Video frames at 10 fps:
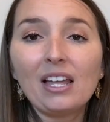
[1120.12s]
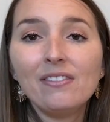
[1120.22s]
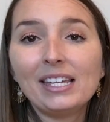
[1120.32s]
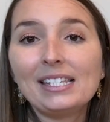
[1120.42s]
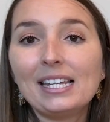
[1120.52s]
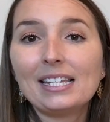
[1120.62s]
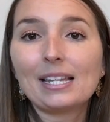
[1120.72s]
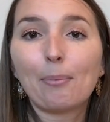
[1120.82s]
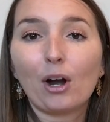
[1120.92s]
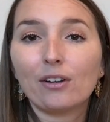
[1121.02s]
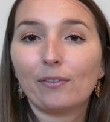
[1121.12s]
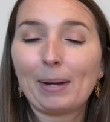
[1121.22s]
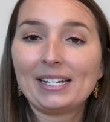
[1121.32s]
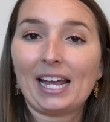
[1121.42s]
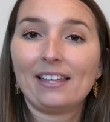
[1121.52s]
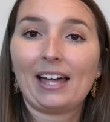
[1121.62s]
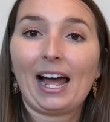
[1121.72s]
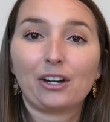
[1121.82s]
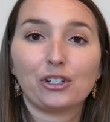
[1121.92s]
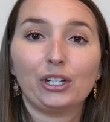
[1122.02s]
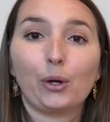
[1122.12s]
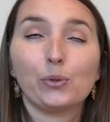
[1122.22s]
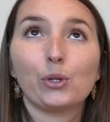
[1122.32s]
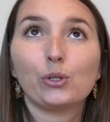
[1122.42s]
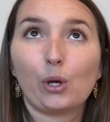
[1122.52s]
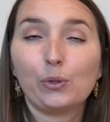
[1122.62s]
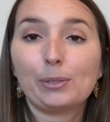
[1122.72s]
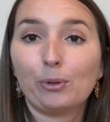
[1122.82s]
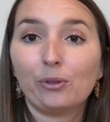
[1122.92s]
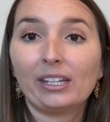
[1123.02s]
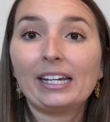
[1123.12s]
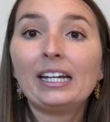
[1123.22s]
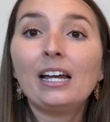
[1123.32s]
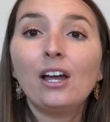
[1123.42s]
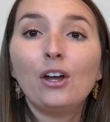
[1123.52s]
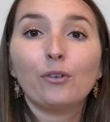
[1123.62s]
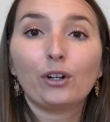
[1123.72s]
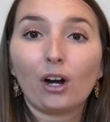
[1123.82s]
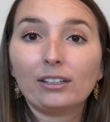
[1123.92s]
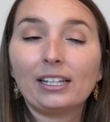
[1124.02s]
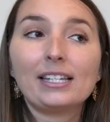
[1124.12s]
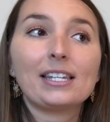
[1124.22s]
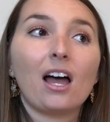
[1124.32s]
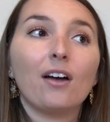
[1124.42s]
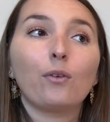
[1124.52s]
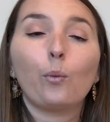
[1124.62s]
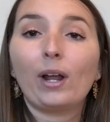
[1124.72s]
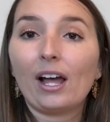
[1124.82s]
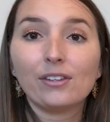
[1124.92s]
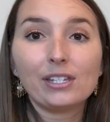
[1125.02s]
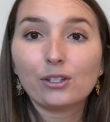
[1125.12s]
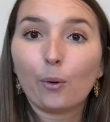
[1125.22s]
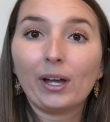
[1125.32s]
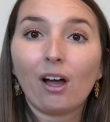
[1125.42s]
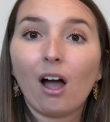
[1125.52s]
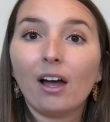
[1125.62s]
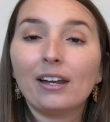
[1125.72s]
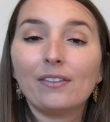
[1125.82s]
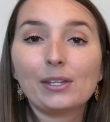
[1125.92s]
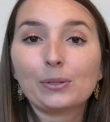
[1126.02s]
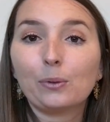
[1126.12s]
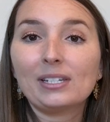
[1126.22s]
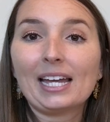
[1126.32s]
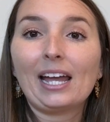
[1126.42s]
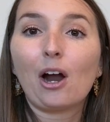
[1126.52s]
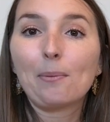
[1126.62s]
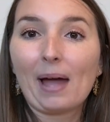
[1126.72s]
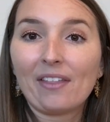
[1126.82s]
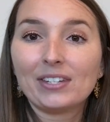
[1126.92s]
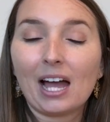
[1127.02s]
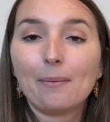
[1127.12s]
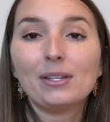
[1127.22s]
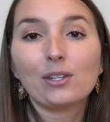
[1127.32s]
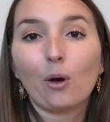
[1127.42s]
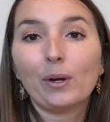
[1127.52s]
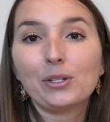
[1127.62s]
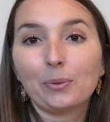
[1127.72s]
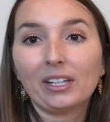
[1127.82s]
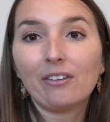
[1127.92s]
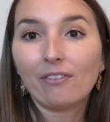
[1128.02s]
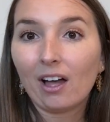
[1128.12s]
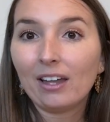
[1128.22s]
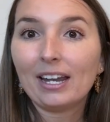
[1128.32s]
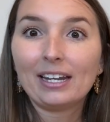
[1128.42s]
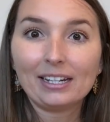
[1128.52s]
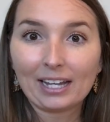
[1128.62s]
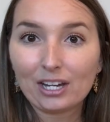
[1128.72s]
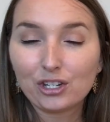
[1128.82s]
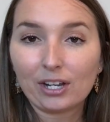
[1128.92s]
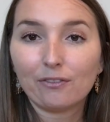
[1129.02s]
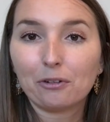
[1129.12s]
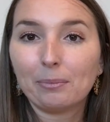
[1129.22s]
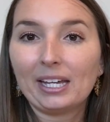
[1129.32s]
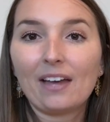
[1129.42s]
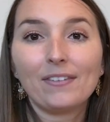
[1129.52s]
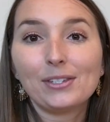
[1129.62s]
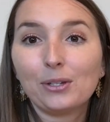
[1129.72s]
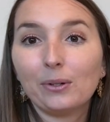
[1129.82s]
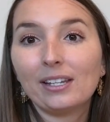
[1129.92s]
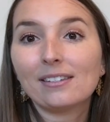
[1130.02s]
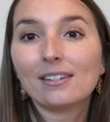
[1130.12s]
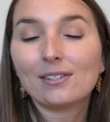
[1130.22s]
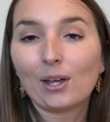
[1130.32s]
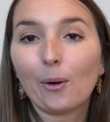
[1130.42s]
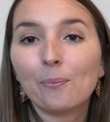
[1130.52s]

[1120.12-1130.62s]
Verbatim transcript: this is a part of my day that actually goes so smoothly, regardless of what else is going on in the school day. Our math time is always really fun and engaging for me and the students. So,